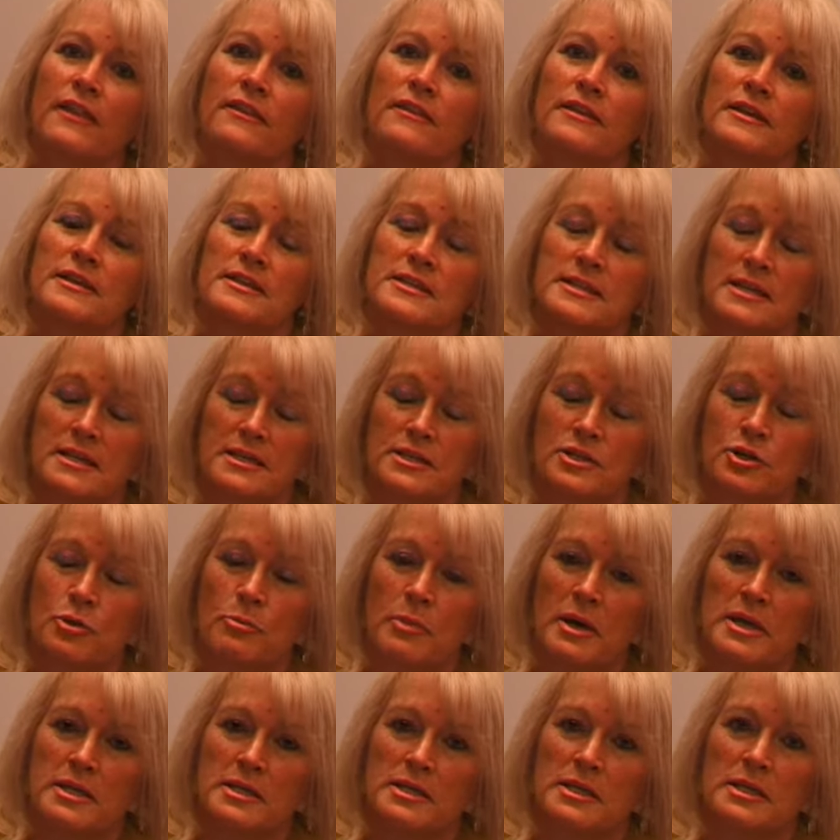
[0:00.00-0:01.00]
that does your
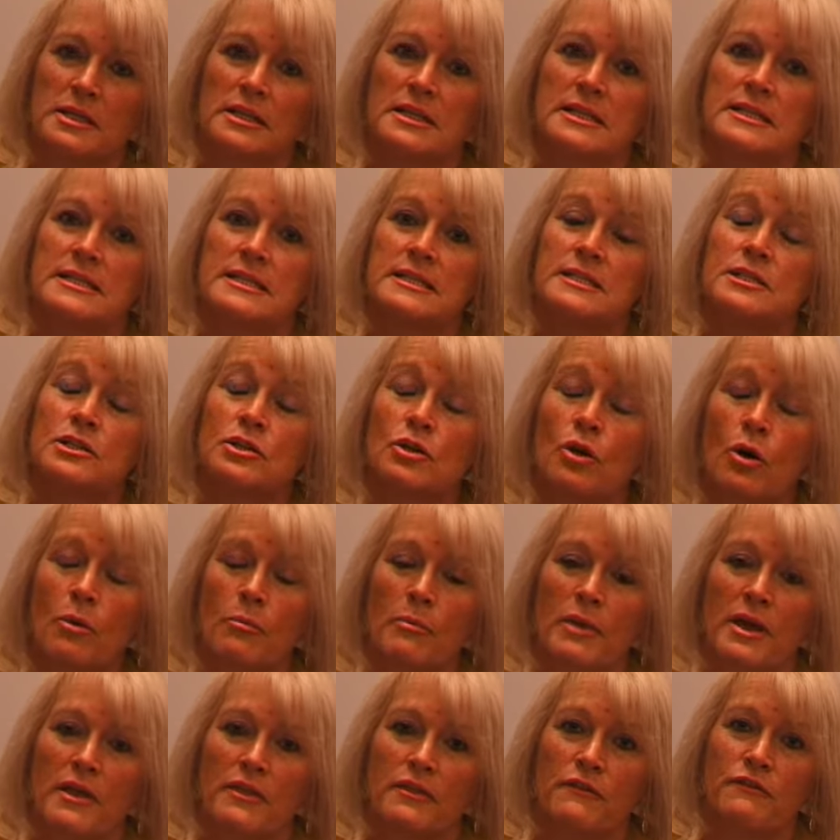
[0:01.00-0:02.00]
medical does
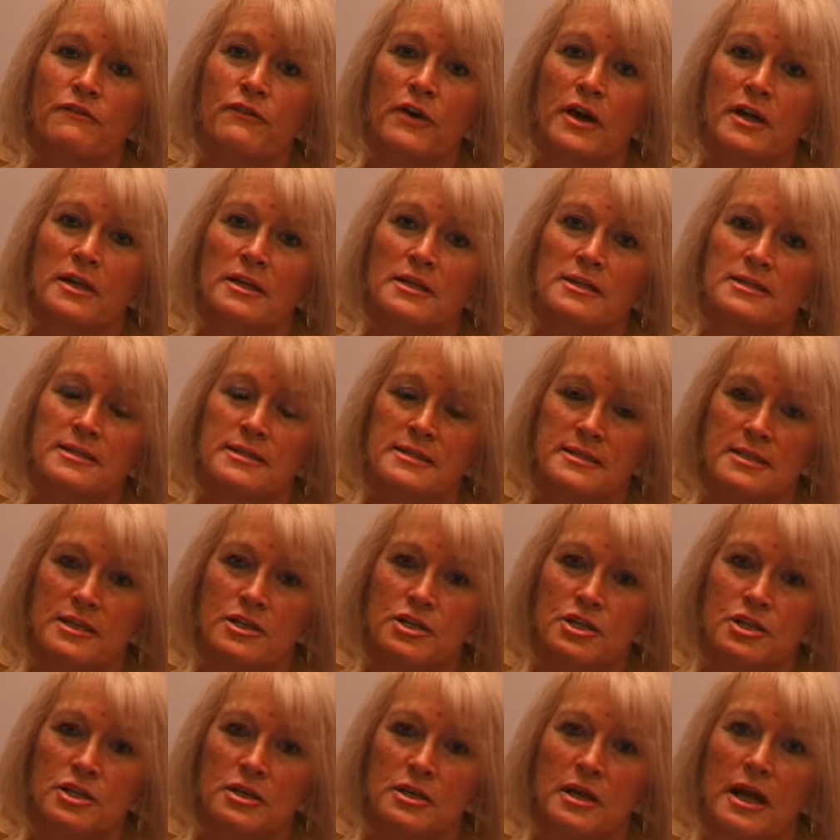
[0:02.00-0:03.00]
not make the final
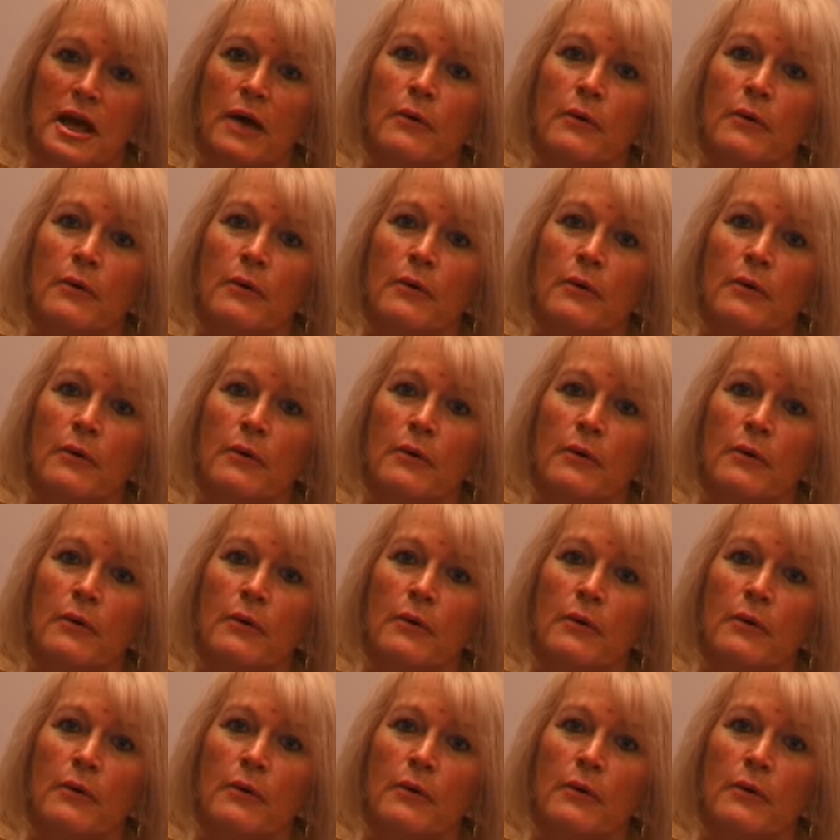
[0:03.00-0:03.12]
decision.